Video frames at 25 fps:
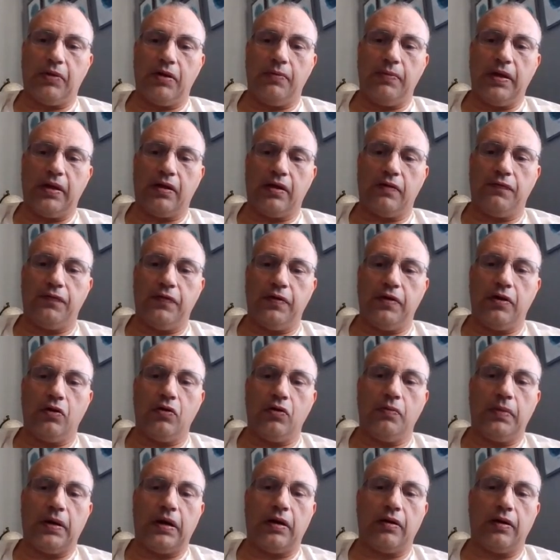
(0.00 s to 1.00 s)
I'm going to make a
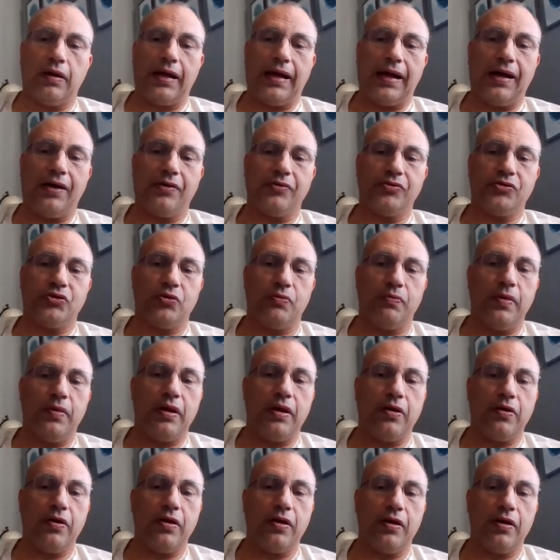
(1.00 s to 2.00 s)
video about how to
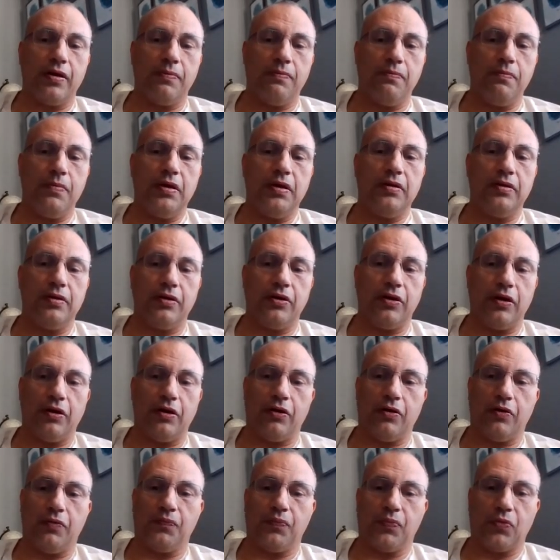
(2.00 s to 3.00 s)
marry a
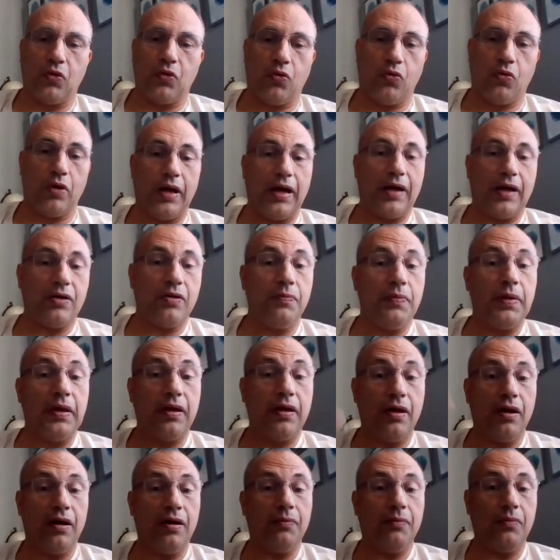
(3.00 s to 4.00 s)
millionaire or how to
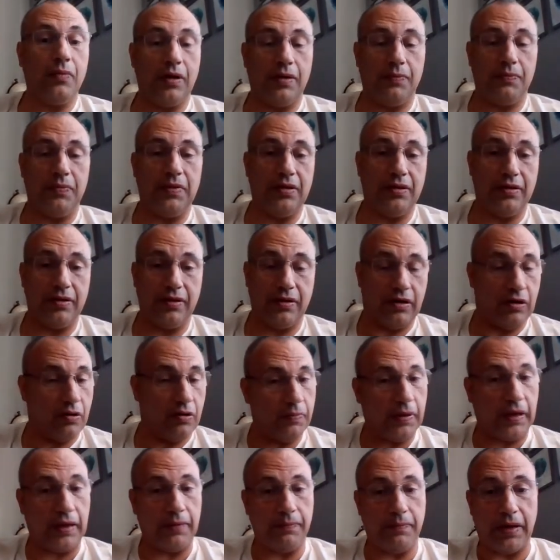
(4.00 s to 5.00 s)
become a
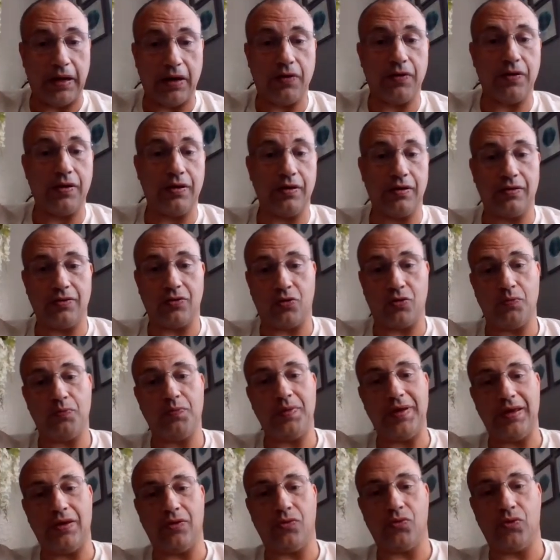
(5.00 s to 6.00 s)
millionaire by marrying or
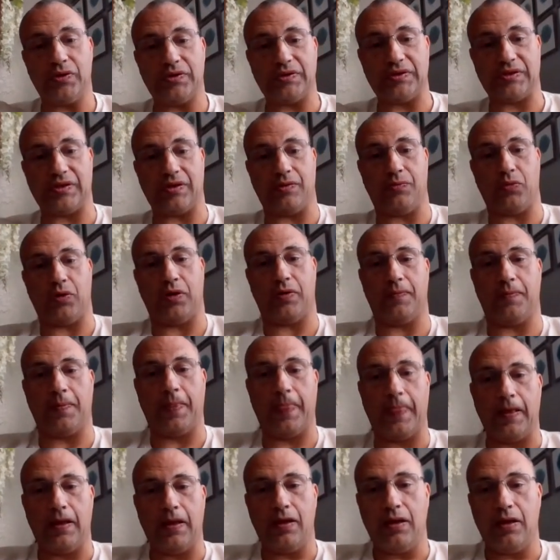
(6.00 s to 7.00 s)
being with someone.
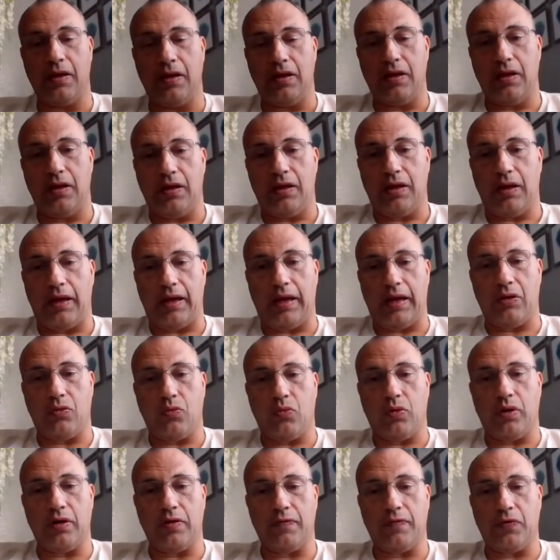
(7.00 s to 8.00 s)

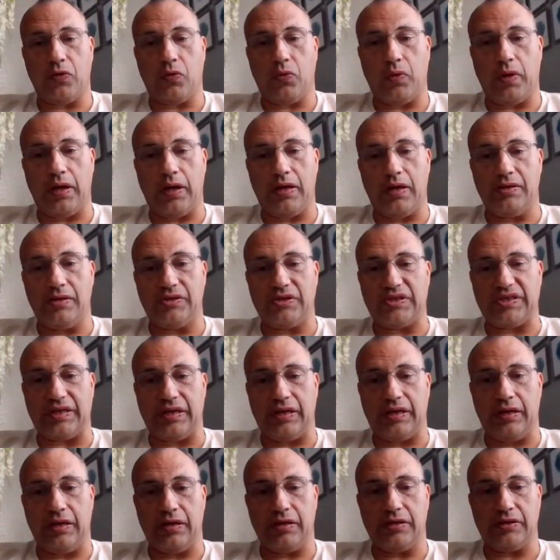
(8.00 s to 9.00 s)
And one of the
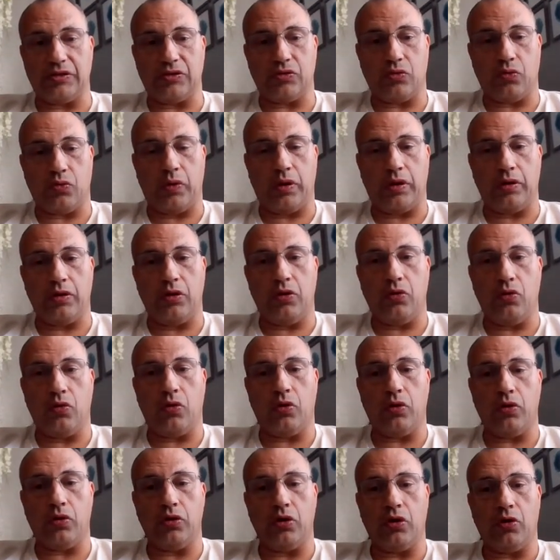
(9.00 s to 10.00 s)
ways is when
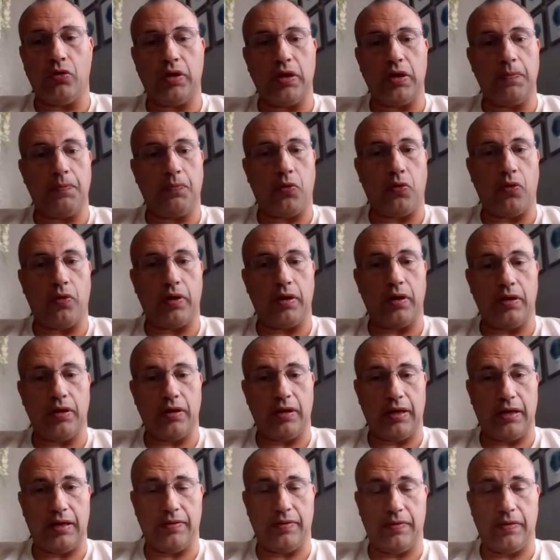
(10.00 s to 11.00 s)
your yogi
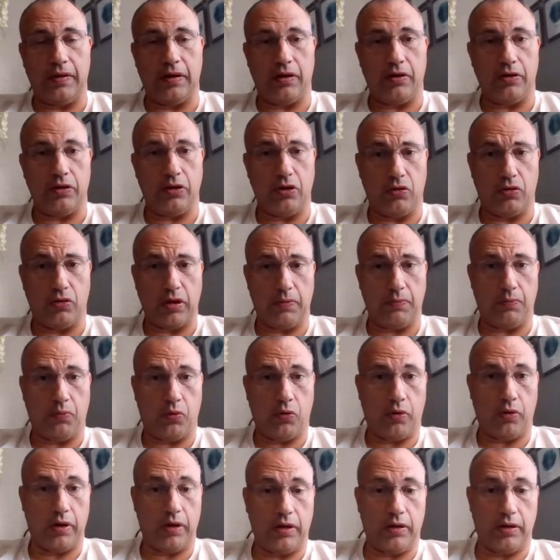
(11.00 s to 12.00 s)
point and their yogi
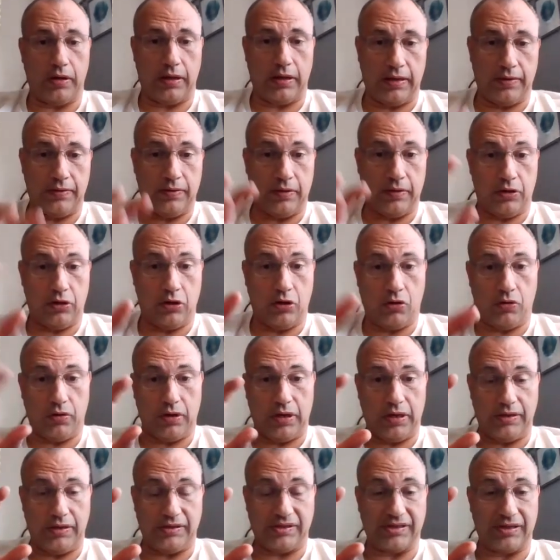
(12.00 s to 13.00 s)
point and their
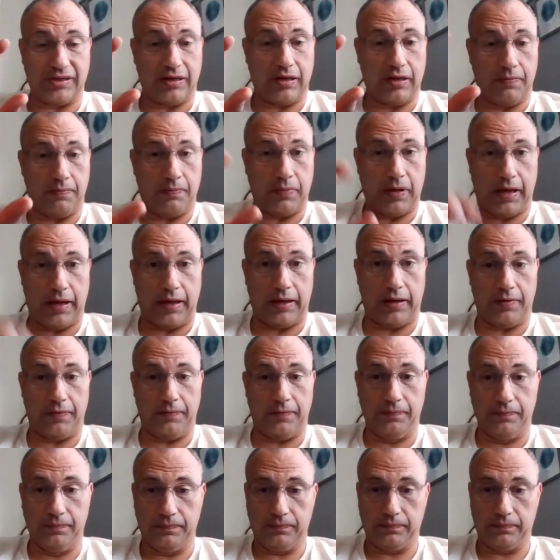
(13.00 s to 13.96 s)
yogis combine.